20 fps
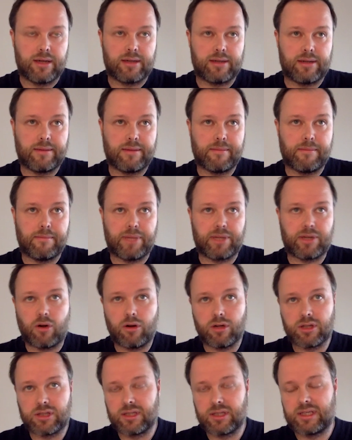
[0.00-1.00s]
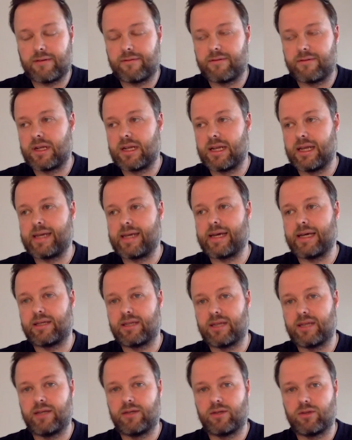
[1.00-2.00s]
Um, but also definitely
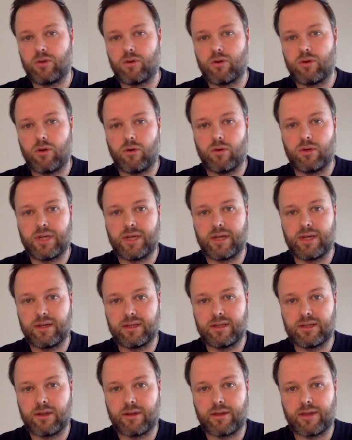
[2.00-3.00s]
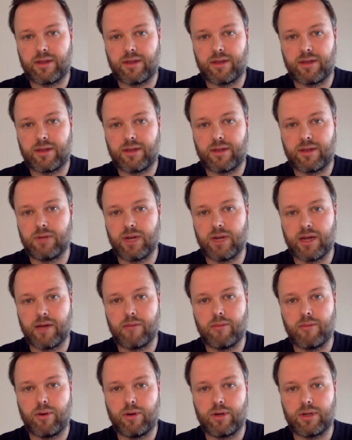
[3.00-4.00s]
get into coding. So I think that's really
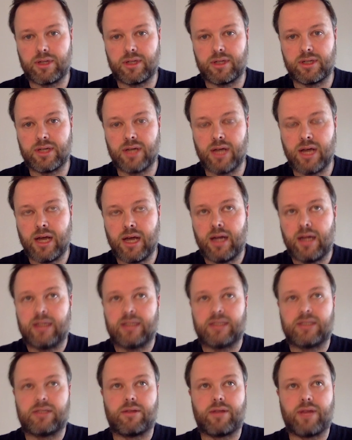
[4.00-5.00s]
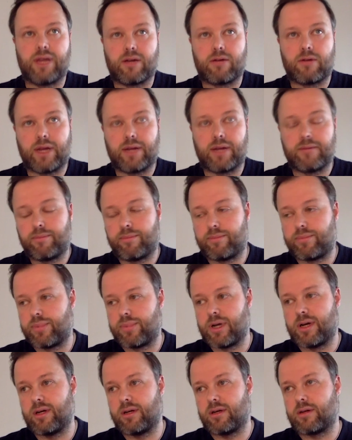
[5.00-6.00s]
important. So there are great
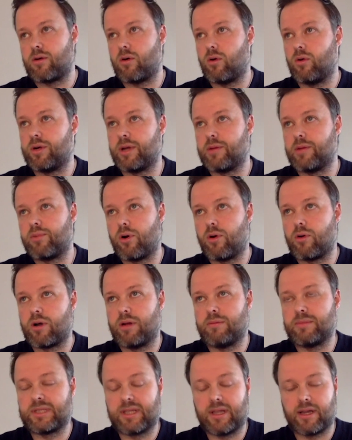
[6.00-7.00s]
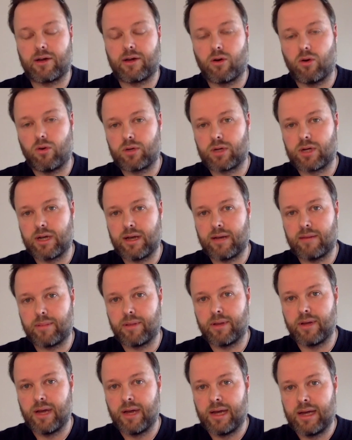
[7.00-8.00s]
uh, coding programs like Code Club,
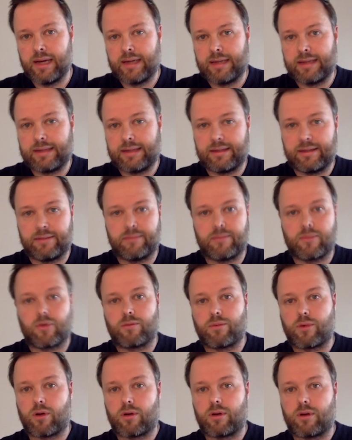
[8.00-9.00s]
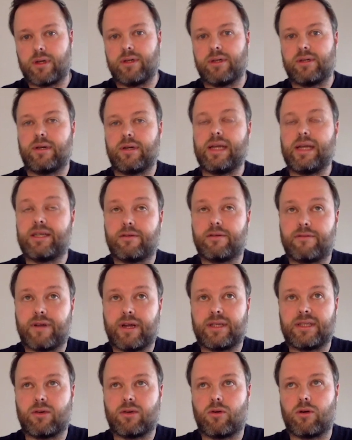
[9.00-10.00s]
um, uh,
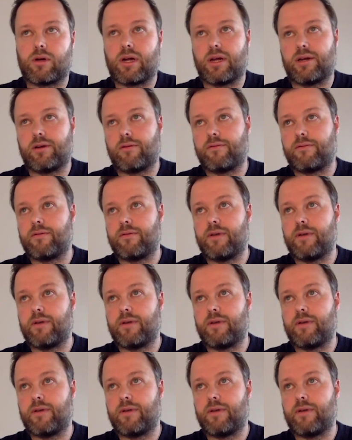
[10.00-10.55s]
interface, or kind of